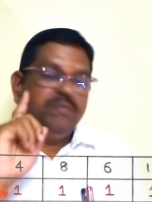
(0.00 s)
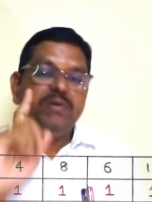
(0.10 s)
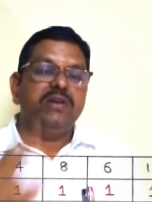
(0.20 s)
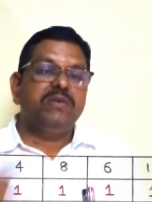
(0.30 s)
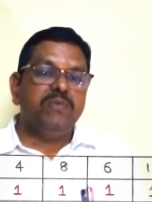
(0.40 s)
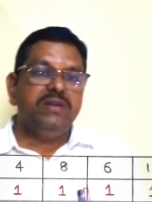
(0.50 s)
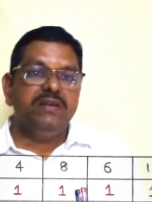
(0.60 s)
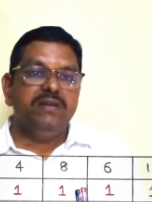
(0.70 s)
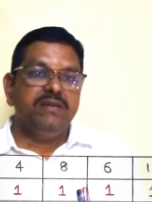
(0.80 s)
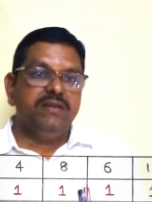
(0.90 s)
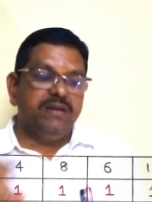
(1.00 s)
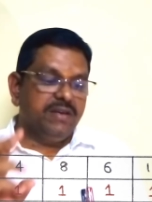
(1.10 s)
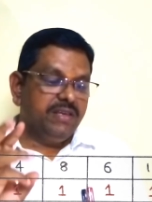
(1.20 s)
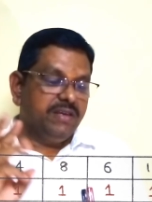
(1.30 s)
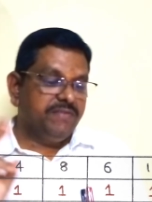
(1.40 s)
important one.
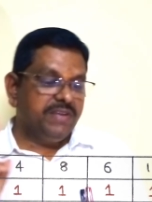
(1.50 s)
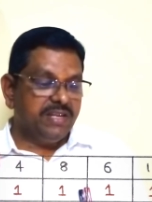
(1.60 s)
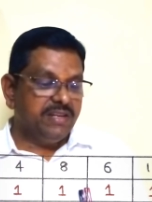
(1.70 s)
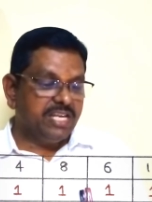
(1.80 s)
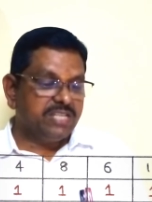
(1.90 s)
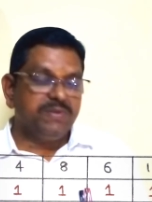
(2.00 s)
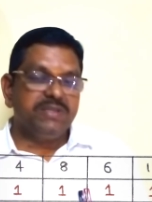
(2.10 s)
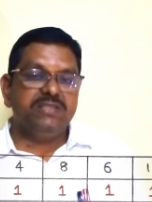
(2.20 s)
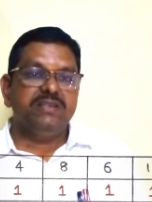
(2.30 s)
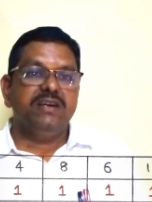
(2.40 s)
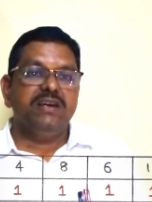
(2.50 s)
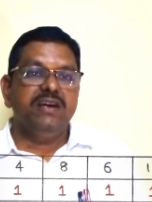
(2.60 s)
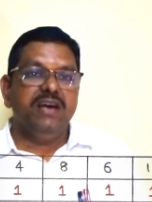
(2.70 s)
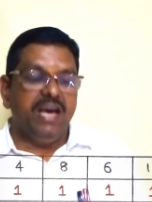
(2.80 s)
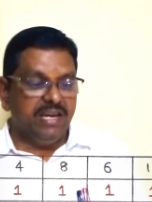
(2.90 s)
Here we can expect
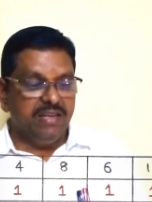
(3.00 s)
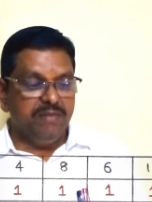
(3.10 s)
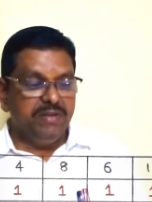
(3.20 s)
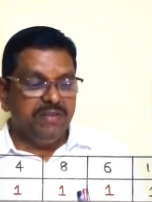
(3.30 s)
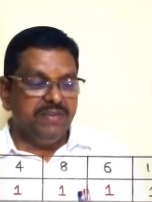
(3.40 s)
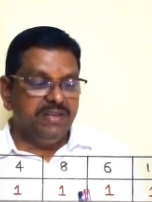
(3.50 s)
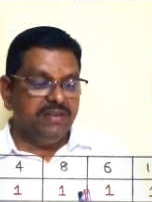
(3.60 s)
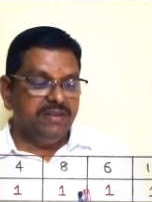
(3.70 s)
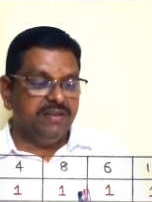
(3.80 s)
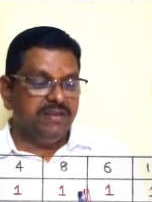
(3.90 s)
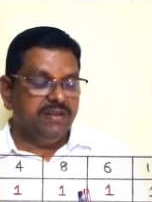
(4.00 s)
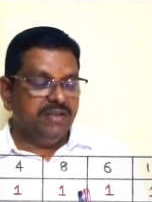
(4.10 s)
angle between